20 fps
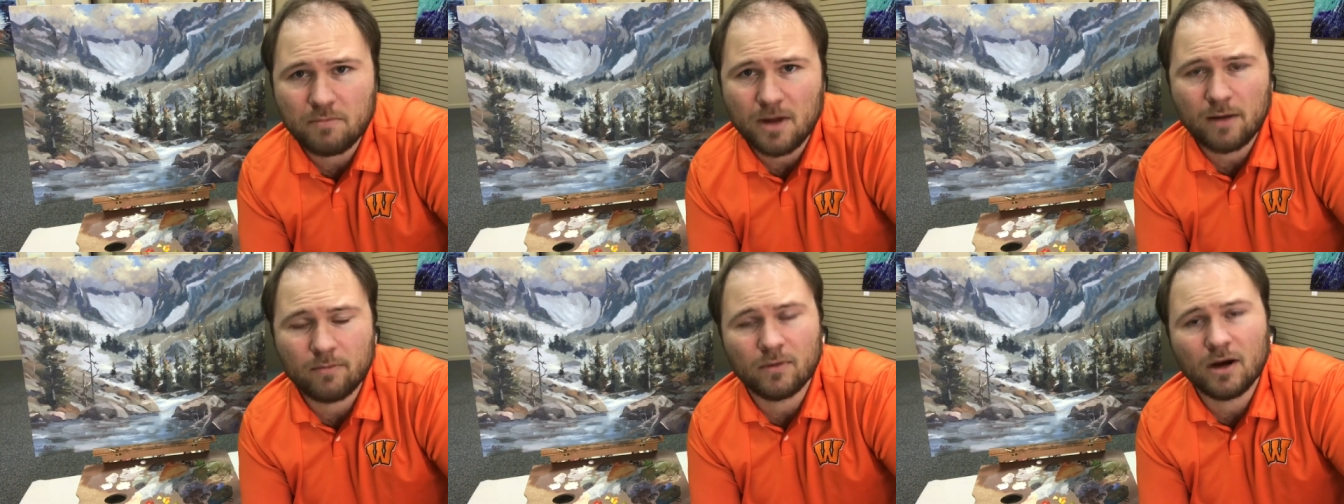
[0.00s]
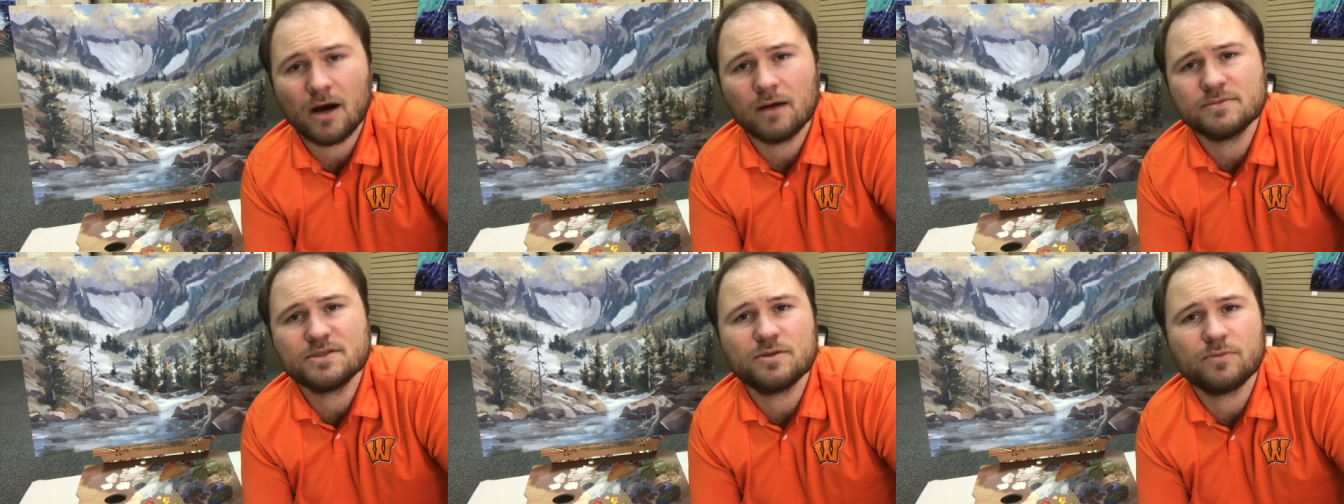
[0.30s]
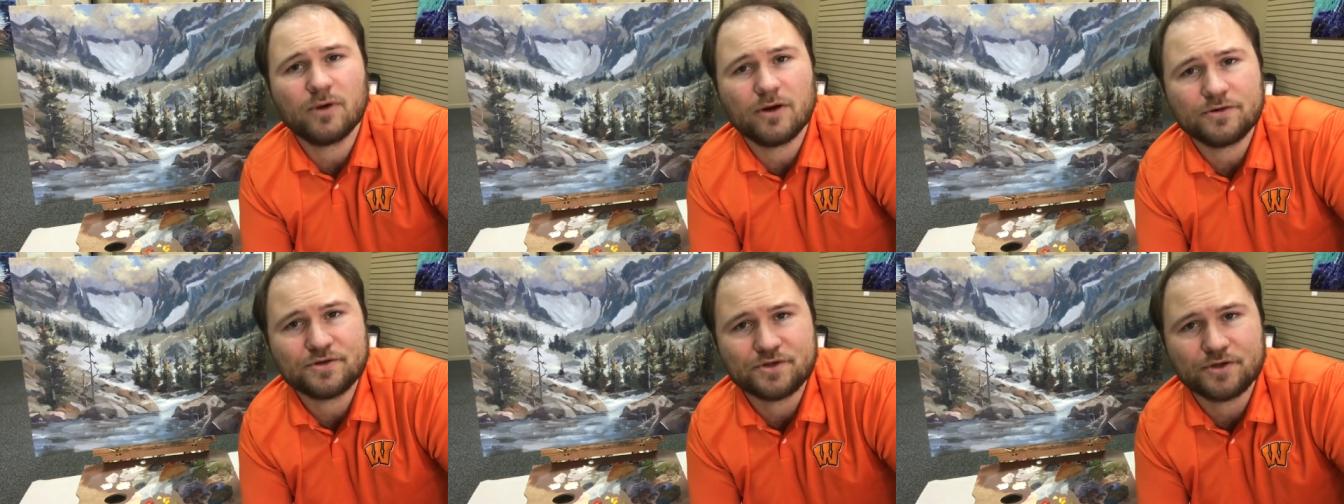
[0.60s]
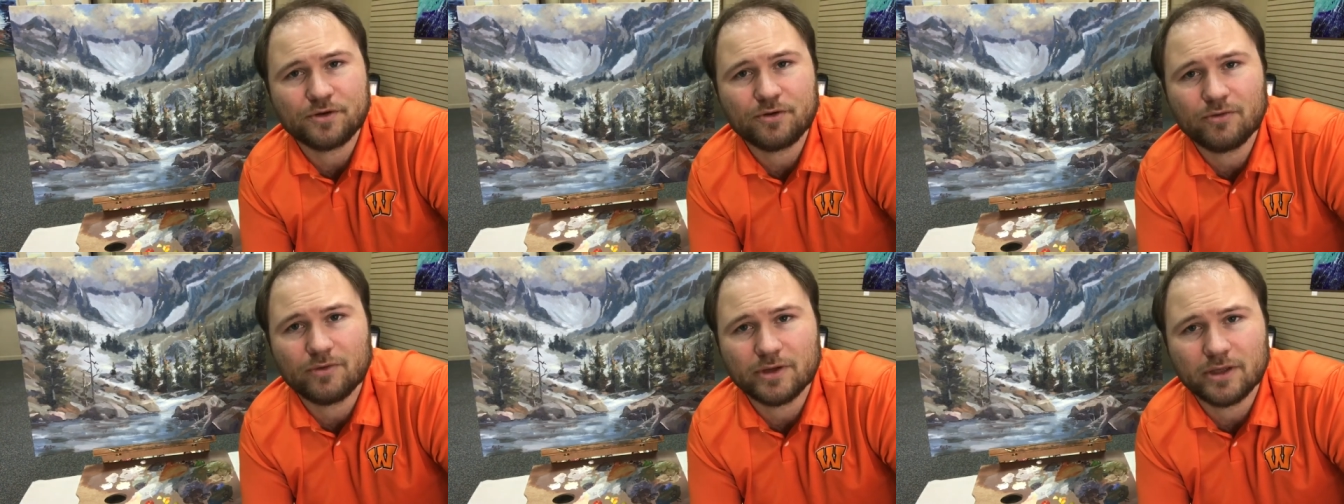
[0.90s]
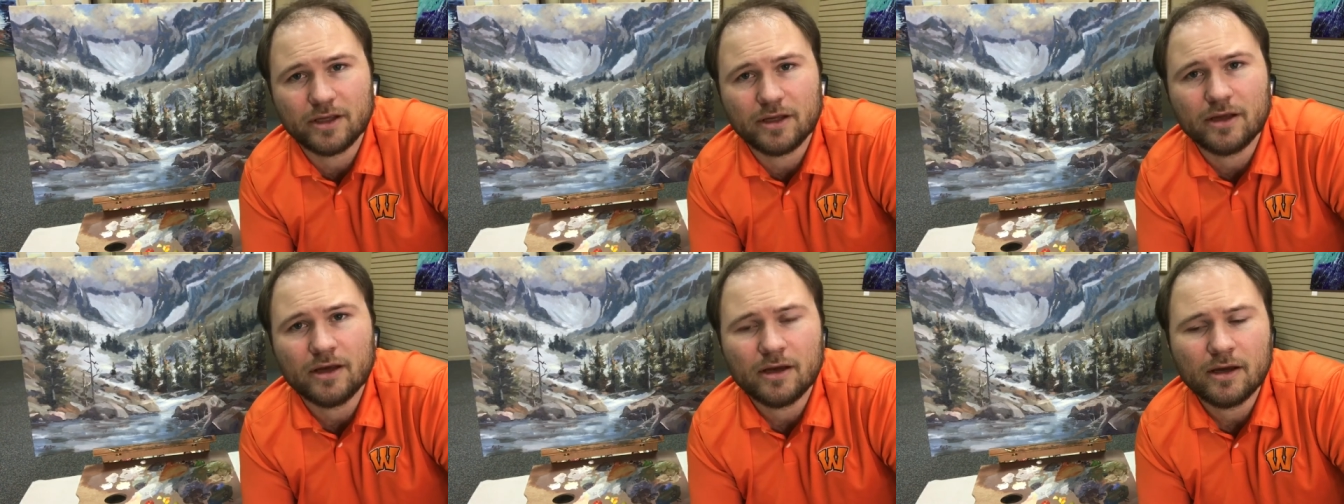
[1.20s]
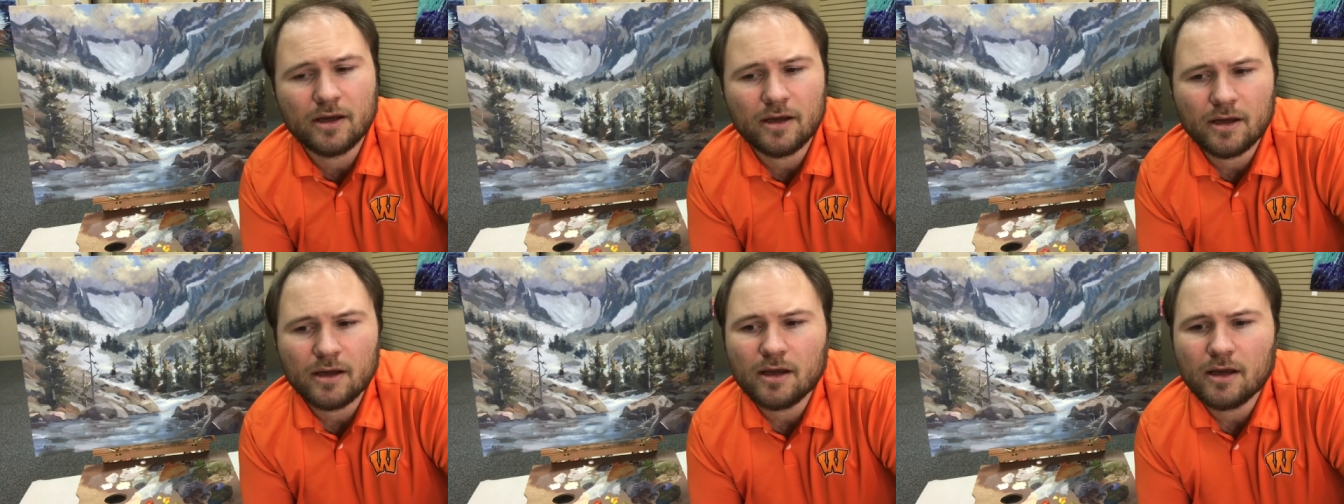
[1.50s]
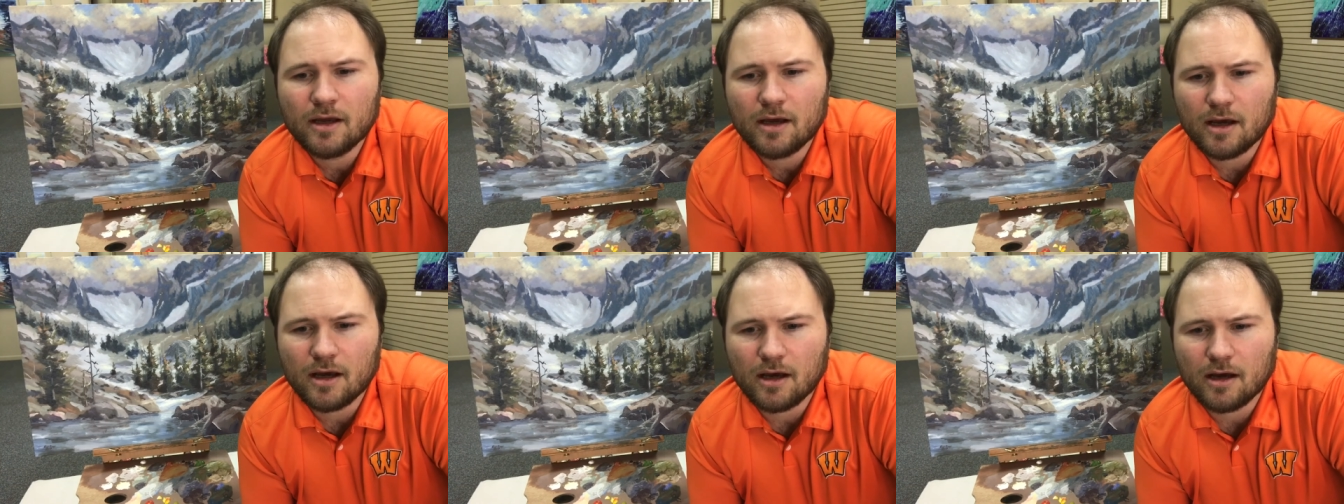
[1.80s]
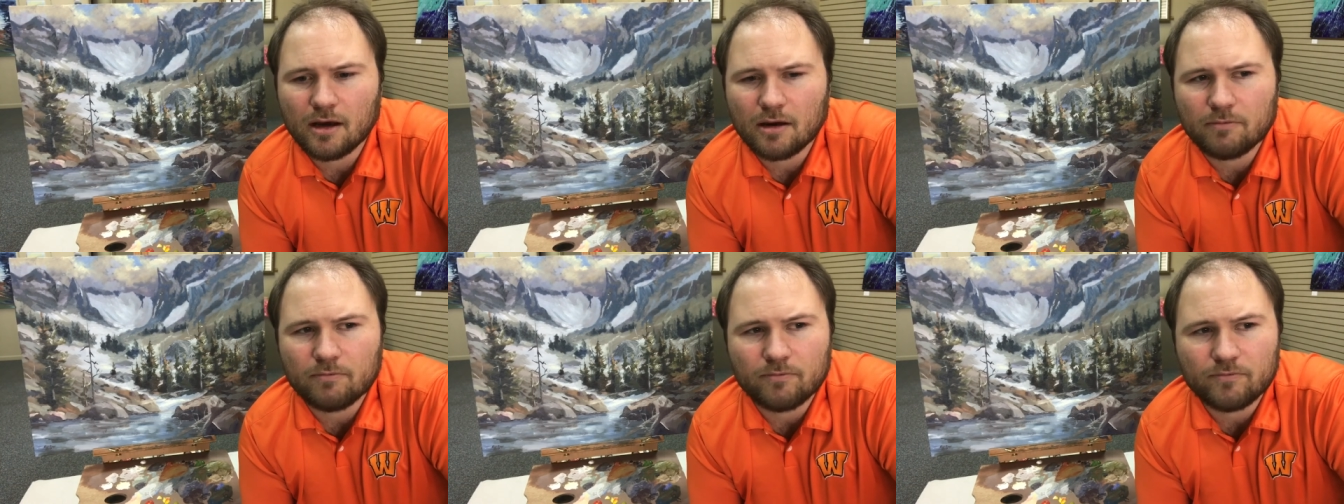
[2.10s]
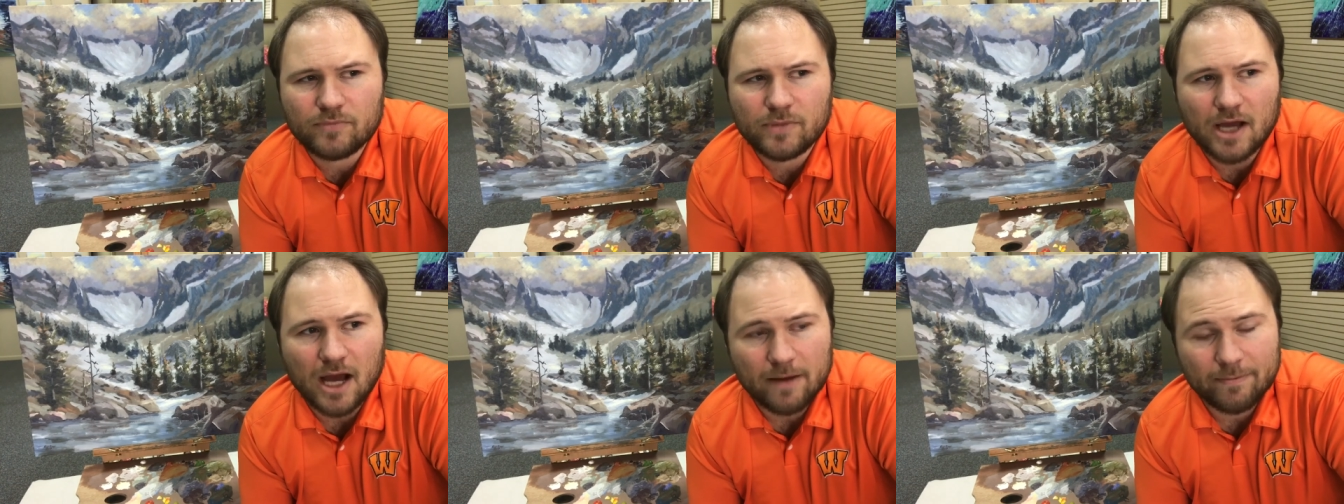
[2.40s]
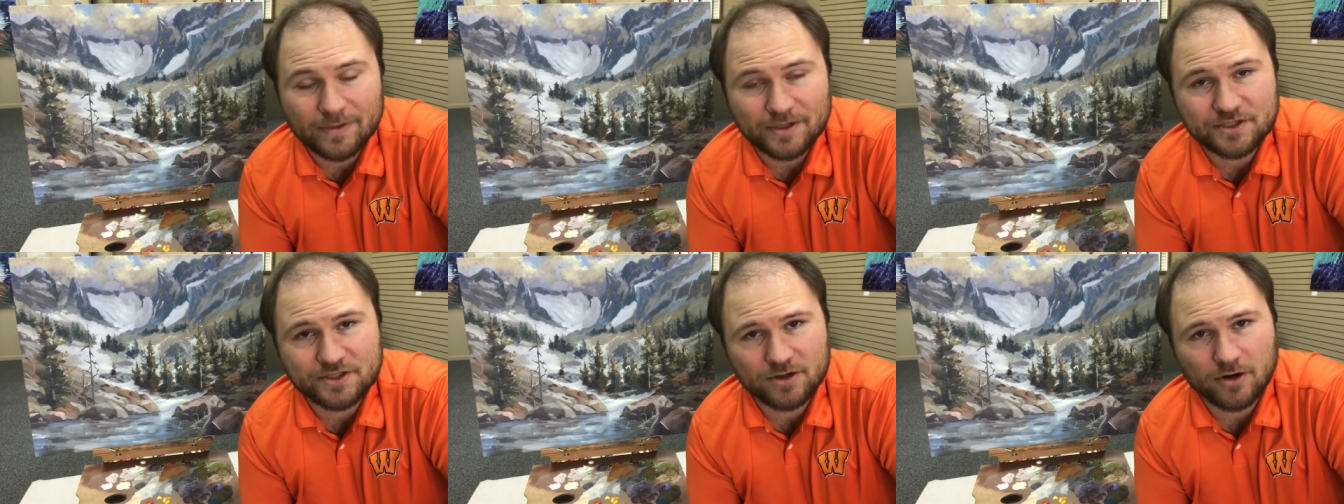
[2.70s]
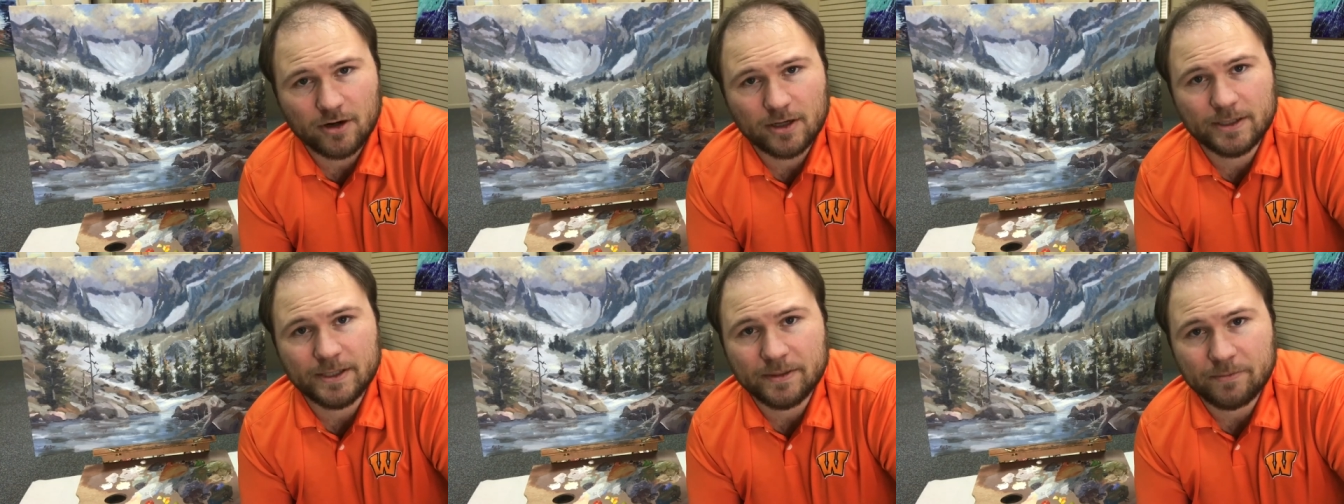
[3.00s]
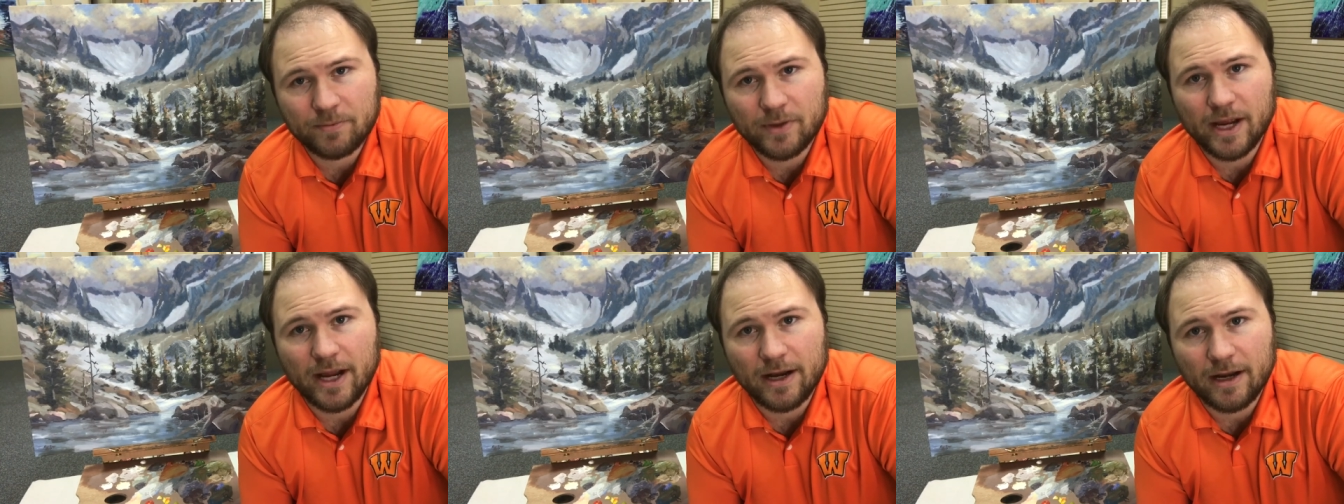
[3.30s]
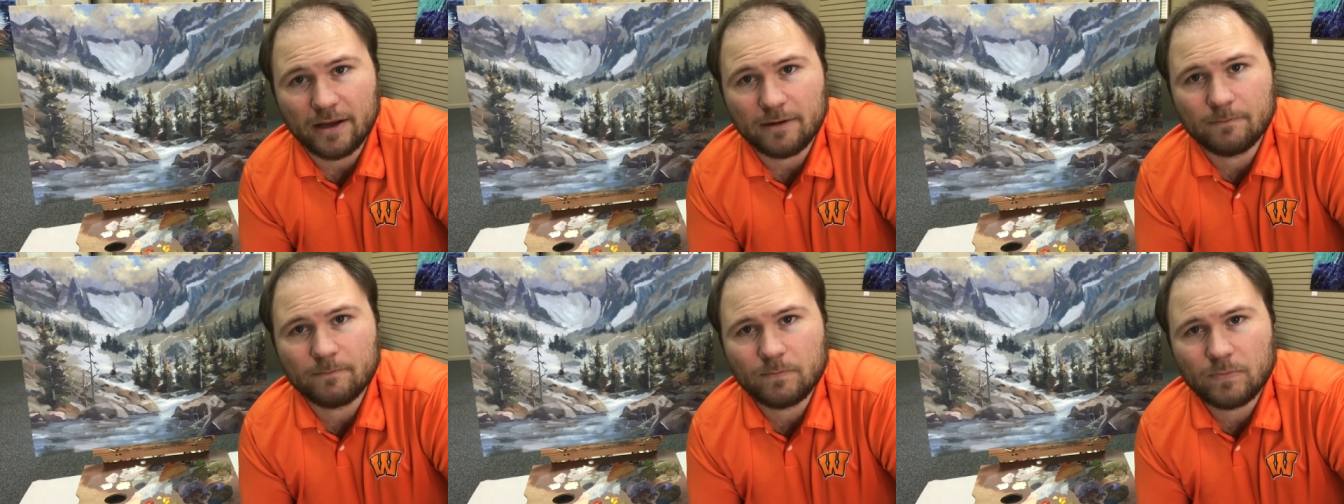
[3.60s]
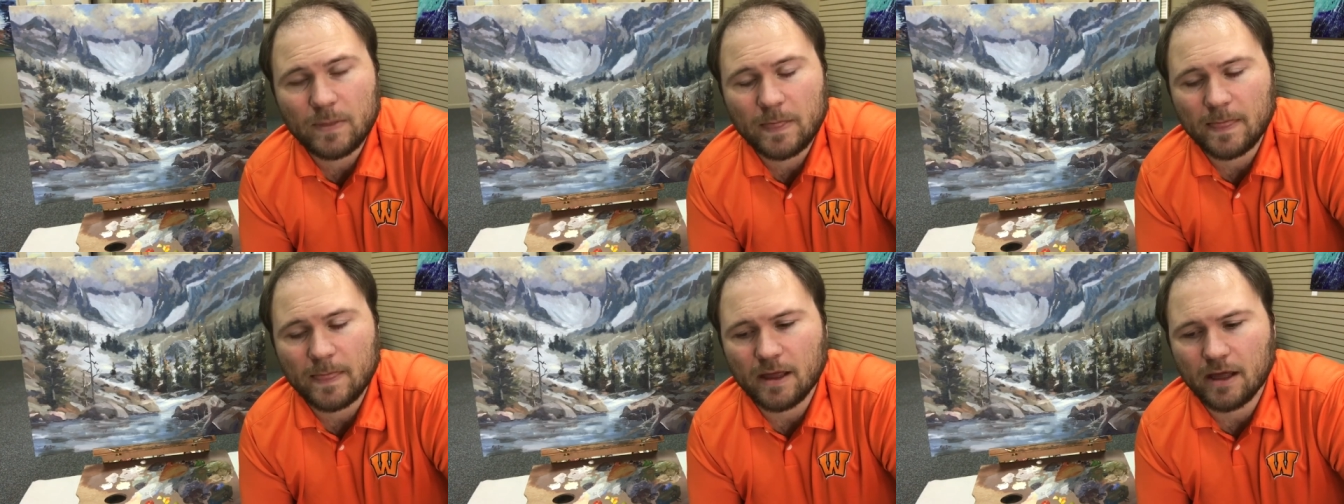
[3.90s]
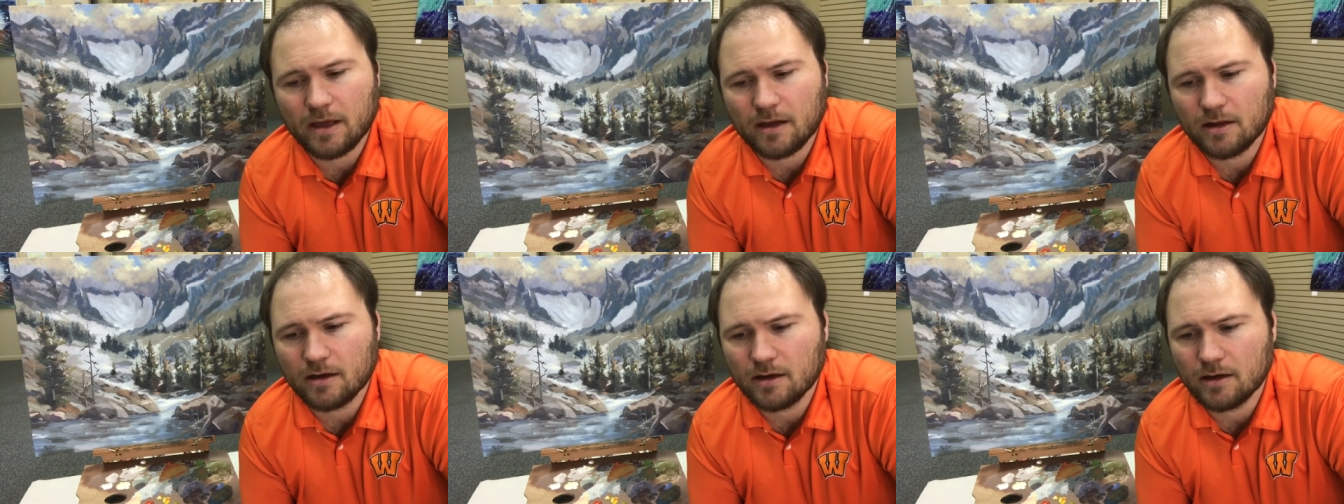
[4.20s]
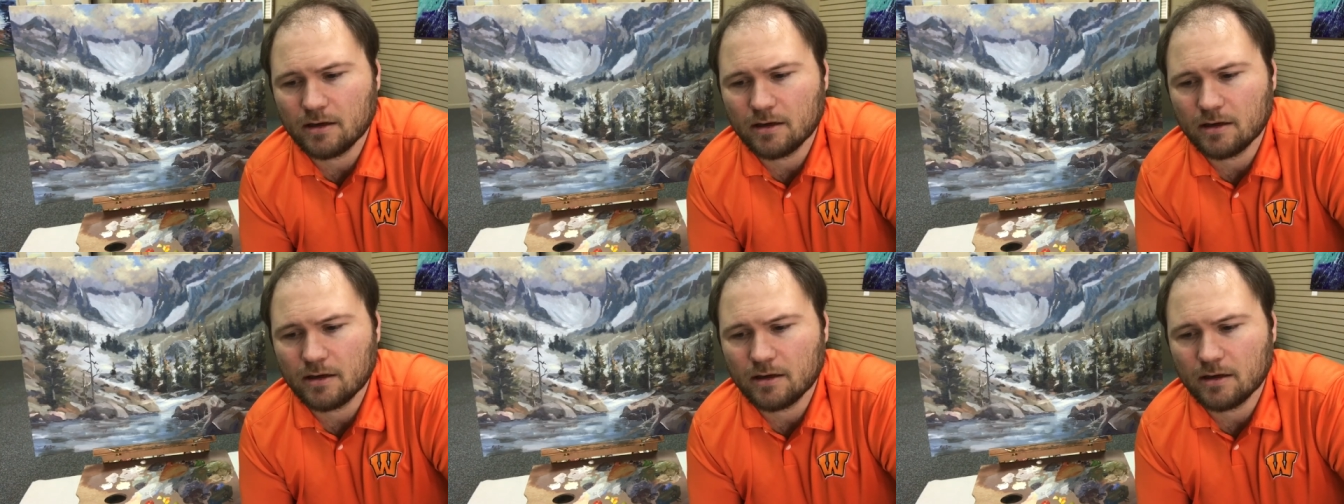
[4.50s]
My mom's the person who really got me started in painting, and